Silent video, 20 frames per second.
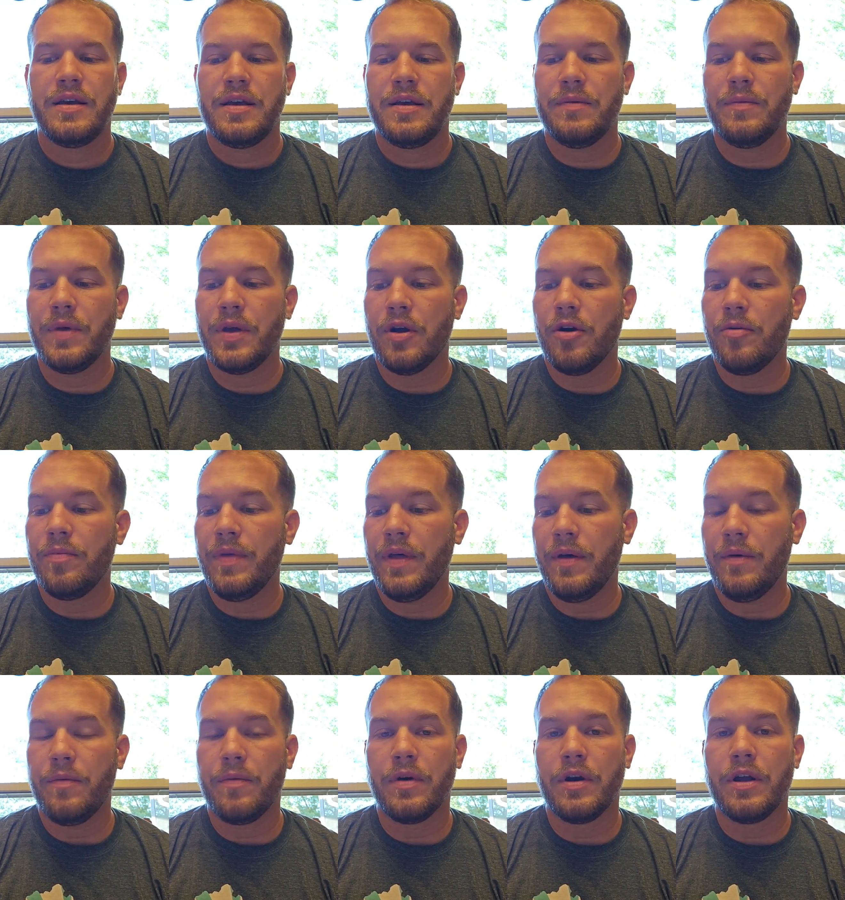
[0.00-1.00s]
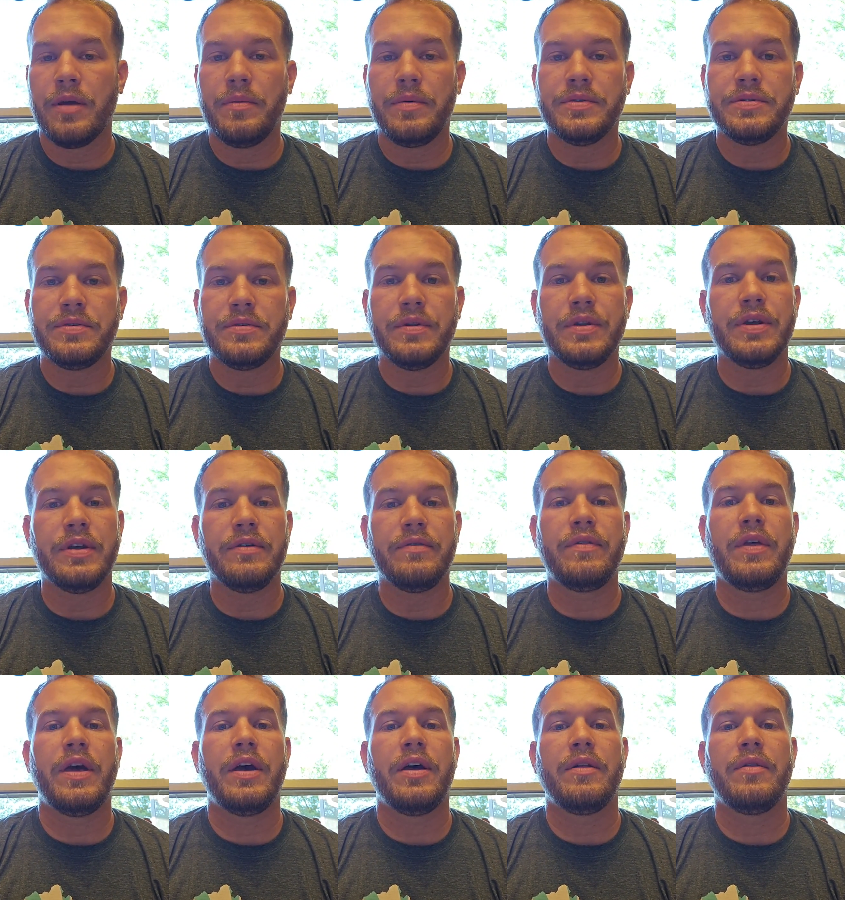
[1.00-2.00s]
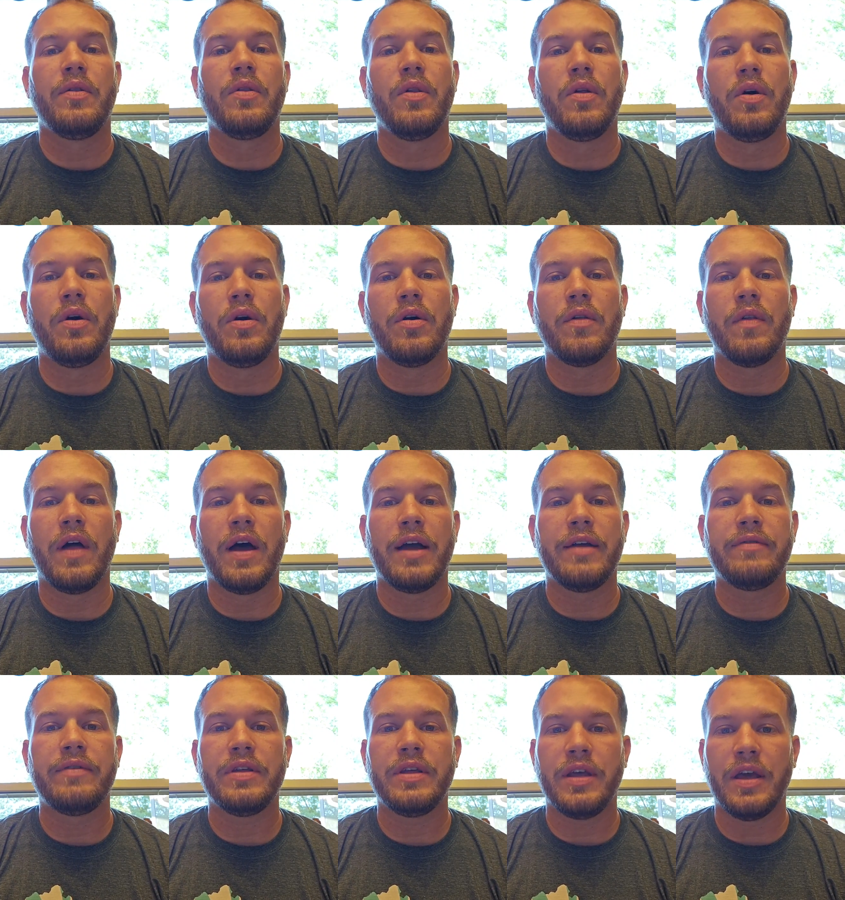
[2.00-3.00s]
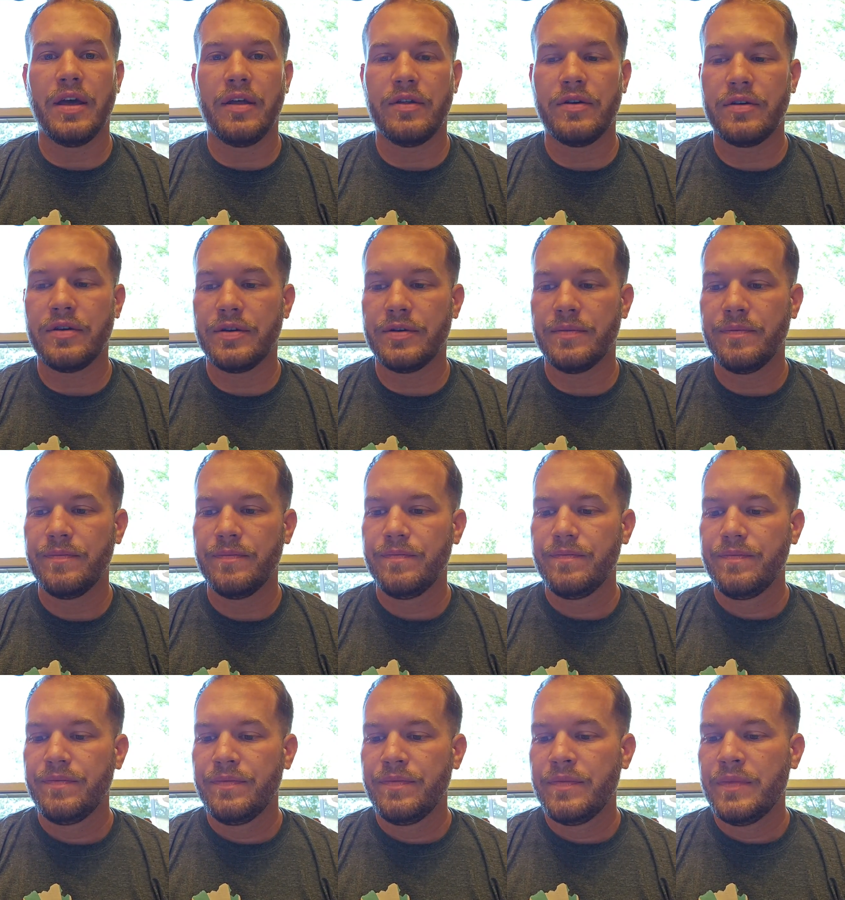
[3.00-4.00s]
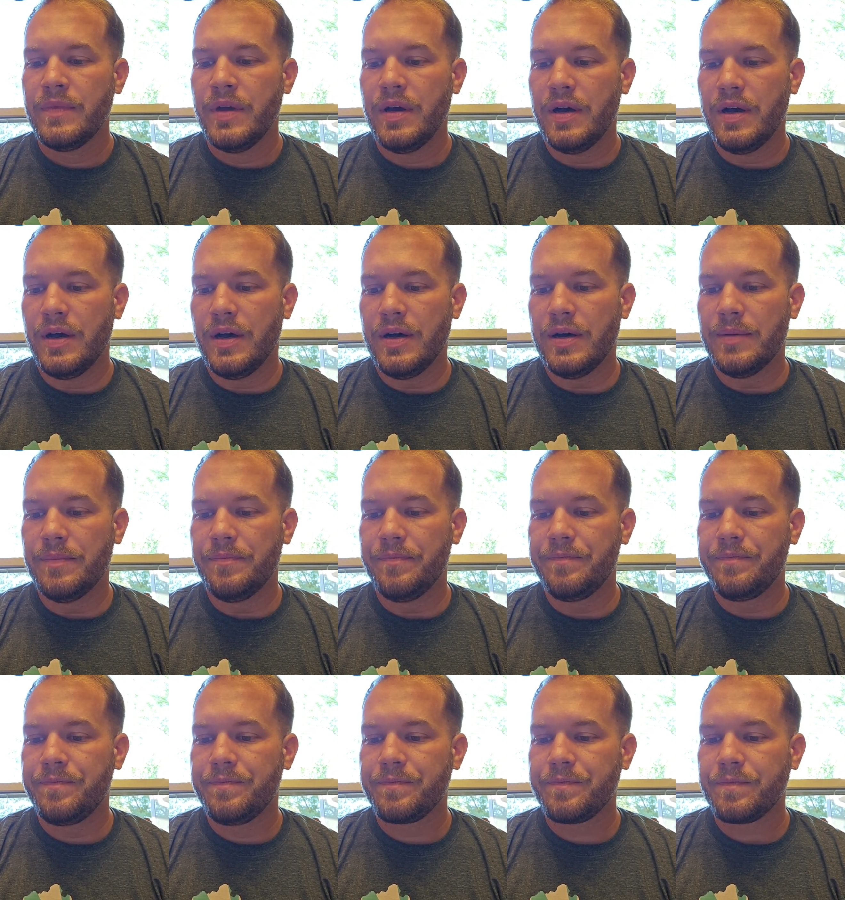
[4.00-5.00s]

And we hope that we're able to live that long life together and